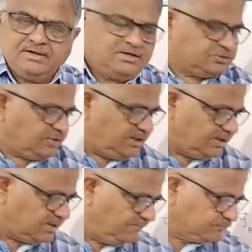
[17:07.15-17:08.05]
So
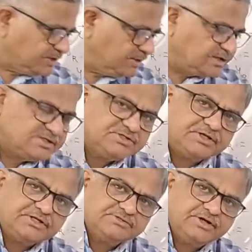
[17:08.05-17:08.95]
here
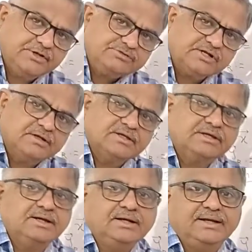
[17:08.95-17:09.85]
intensity is reduced,
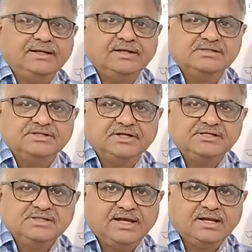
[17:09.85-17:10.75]
here intensity
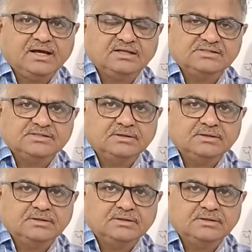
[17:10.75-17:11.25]
is enhanced.